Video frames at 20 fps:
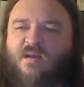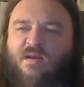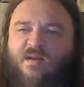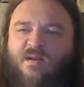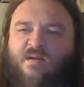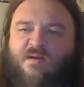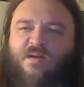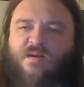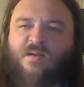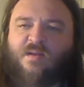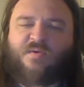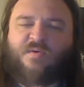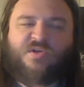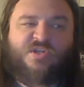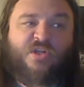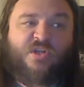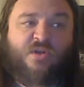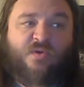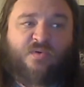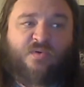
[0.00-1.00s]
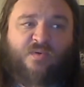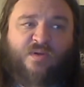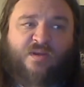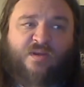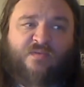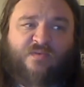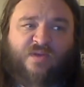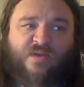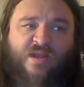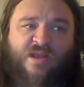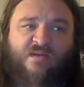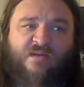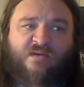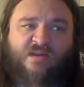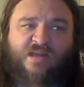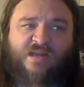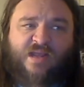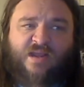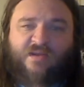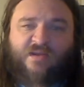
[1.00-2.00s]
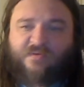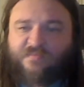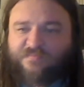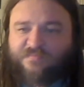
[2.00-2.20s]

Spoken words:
Number 2, if we're counting down,